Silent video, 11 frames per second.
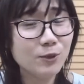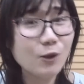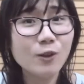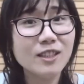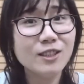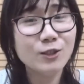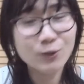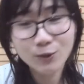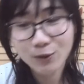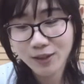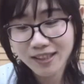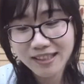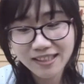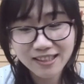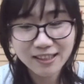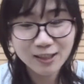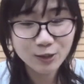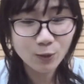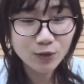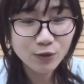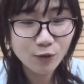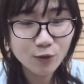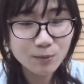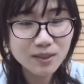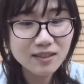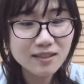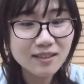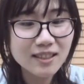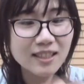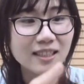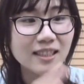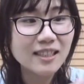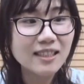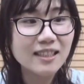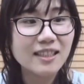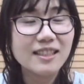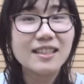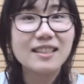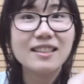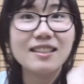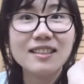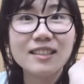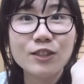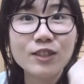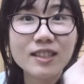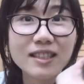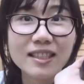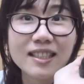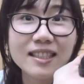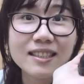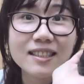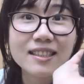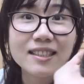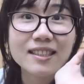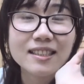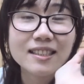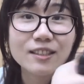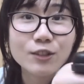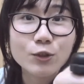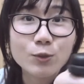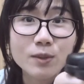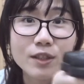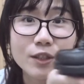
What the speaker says: dolly shoes, they're just so adorable. Like, you see this? Like, they're super